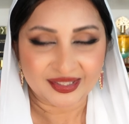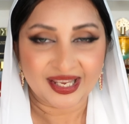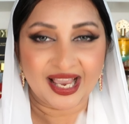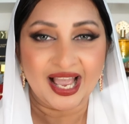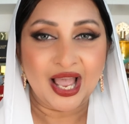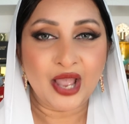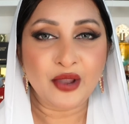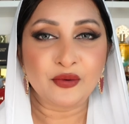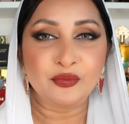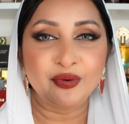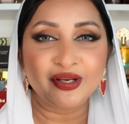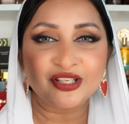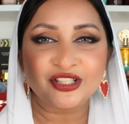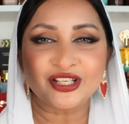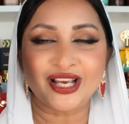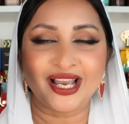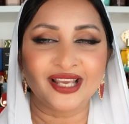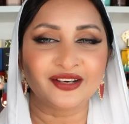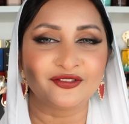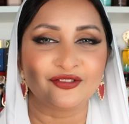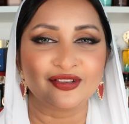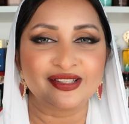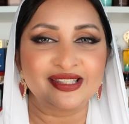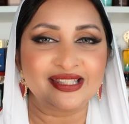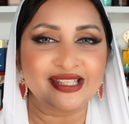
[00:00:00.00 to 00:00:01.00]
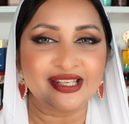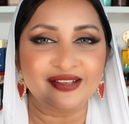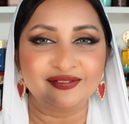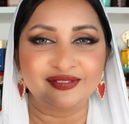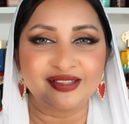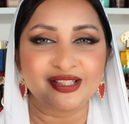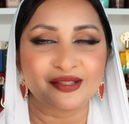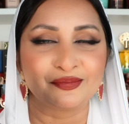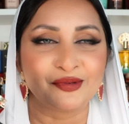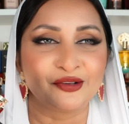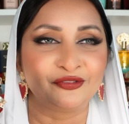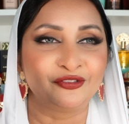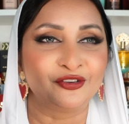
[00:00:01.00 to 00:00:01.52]
I wish I had received
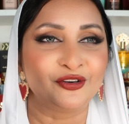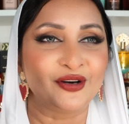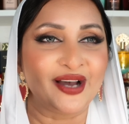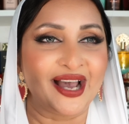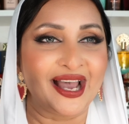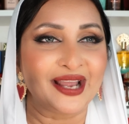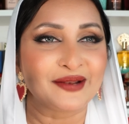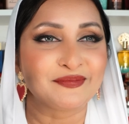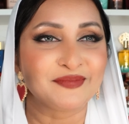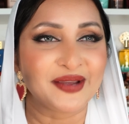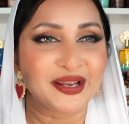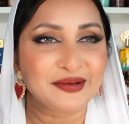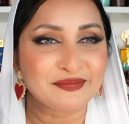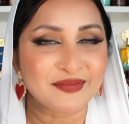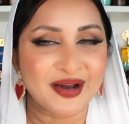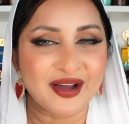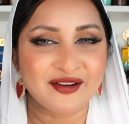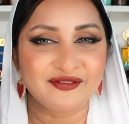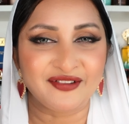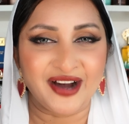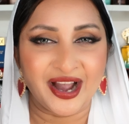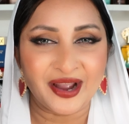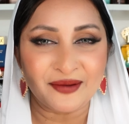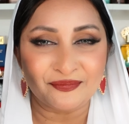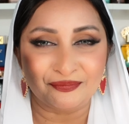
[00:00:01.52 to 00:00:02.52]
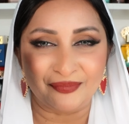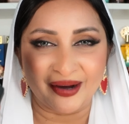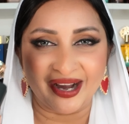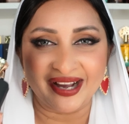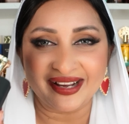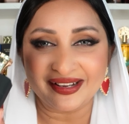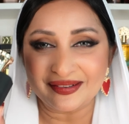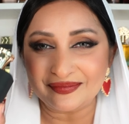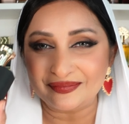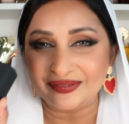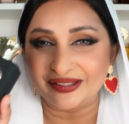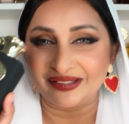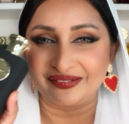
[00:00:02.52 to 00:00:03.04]
this before I had made my
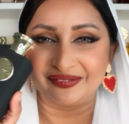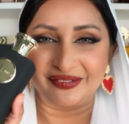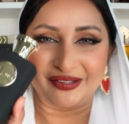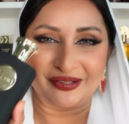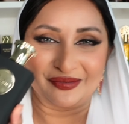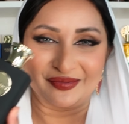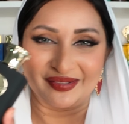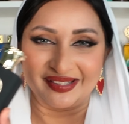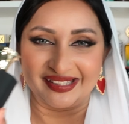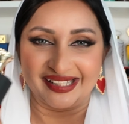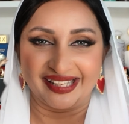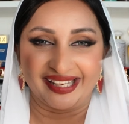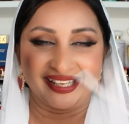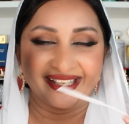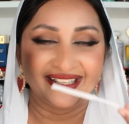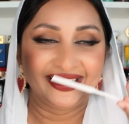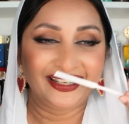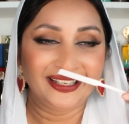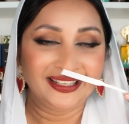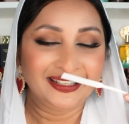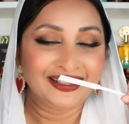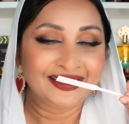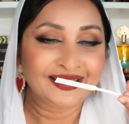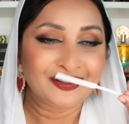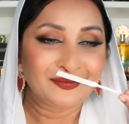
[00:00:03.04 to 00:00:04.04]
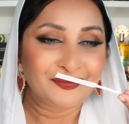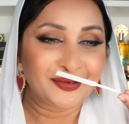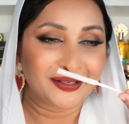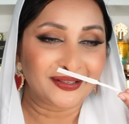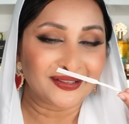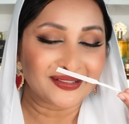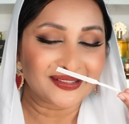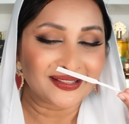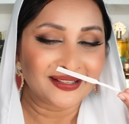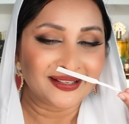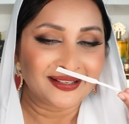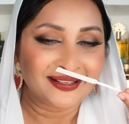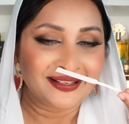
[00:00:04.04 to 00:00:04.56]
vampire perfumes thing,
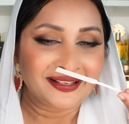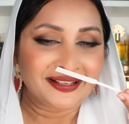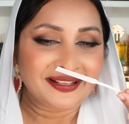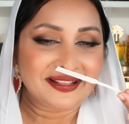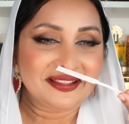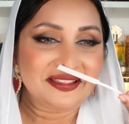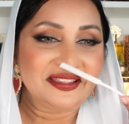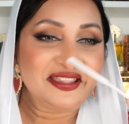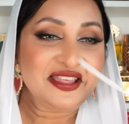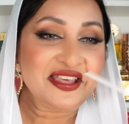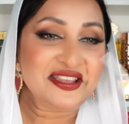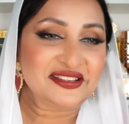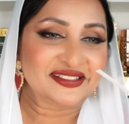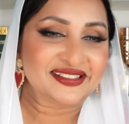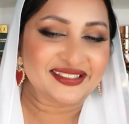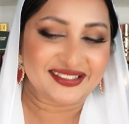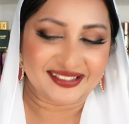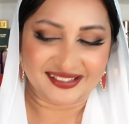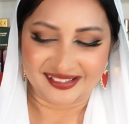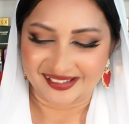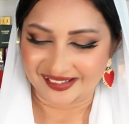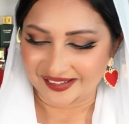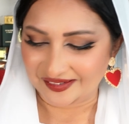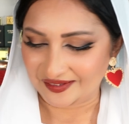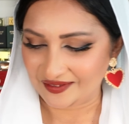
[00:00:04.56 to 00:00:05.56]
because this